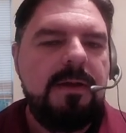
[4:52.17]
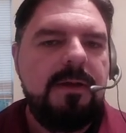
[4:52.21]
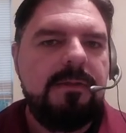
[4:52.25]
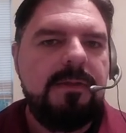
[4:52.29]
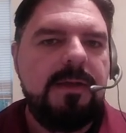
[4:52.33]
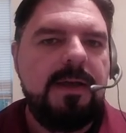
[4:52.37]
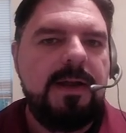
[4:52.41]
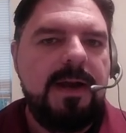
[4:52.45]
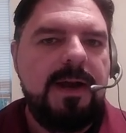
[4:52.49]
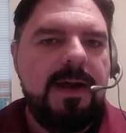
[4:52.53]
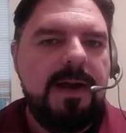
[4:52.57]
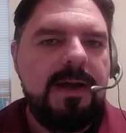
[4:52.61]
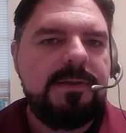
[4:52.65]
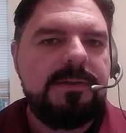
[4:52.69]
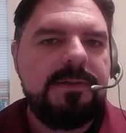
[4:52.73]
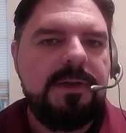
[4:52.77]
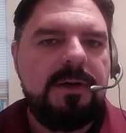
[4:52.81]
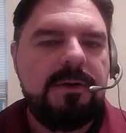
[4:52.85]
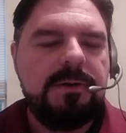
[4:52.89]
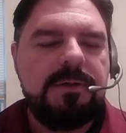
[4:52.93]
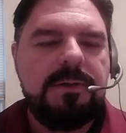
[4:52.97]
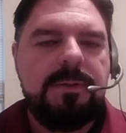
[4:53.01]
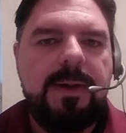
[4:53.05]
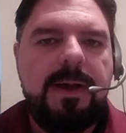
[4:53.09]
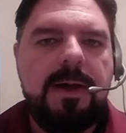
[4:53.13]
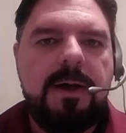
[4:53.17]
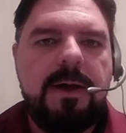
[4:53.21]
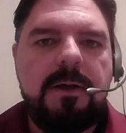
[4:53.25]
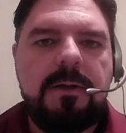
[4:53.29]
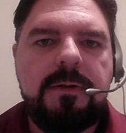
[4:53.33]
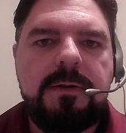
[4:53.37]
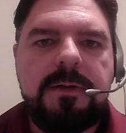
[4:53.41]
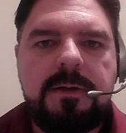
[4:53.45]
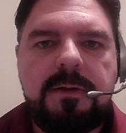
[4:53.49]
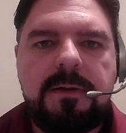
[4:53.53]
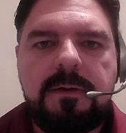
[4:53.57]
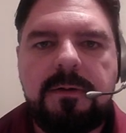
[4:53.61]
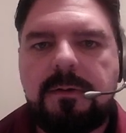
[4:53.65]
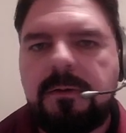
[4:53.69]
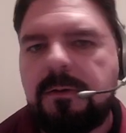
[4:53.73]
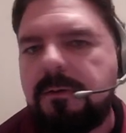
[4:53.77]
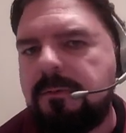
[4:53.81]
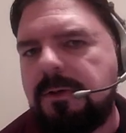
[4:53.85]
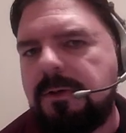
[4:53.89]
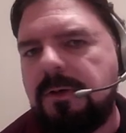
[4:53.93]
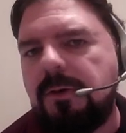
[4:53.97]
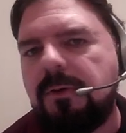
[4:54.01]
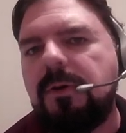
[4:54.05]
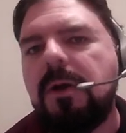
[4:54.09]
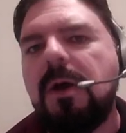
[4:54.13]
that I talked about in
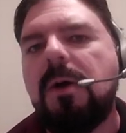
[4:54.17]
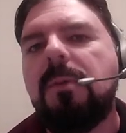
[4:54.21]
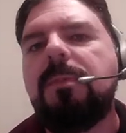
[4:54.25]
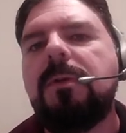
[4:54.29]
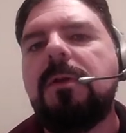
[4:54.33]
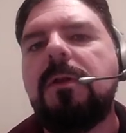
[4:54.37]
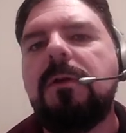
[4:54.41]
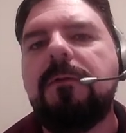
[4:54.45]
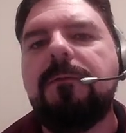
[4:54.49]
a couple